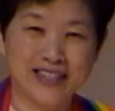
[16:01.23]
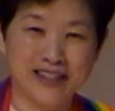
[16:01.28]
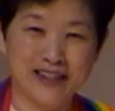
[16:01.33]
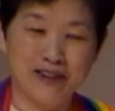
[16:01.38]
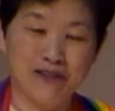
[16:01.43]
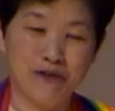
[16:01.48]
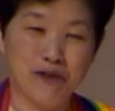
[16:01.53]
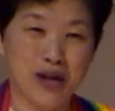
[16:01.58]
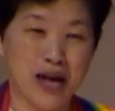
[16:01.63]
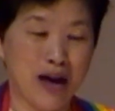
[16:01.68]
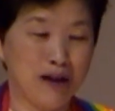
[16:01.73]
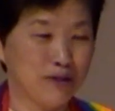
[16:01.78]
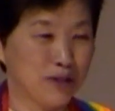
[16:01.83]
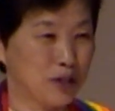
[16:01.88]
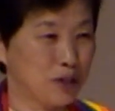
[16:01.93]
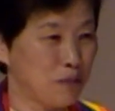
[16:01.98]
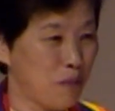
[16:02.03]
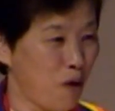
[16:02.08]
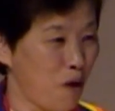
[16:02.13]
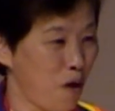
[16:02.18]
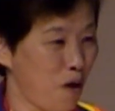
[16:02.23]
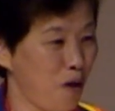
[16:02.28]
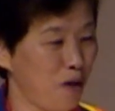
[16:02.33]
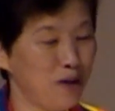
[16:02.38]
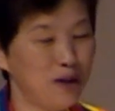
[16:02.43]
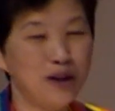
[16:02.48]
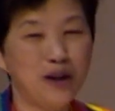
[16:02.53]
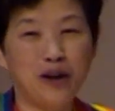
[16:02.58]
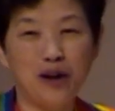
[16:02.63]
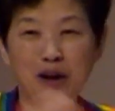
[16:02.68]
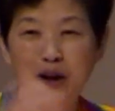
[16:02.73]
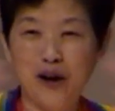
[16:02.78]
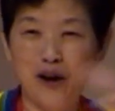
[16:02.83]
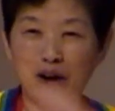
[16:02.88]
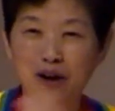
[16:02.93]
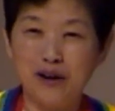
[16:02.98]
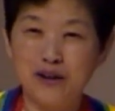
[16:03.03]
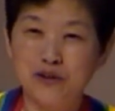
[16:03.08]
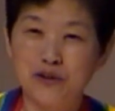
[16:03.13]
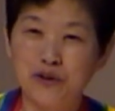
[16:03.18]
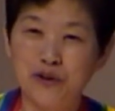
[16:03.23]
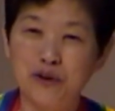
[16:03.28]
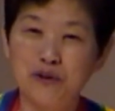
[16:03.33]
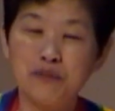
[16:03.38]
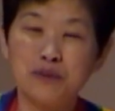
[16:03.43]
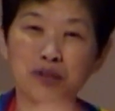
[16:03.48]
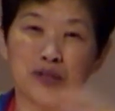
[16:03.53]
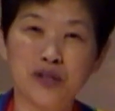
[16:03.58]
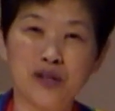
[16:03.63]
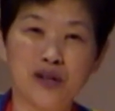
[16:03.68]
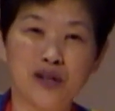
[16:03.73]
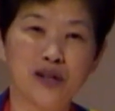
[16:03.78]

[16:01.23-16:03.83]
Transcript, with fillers: We have small uh, groups.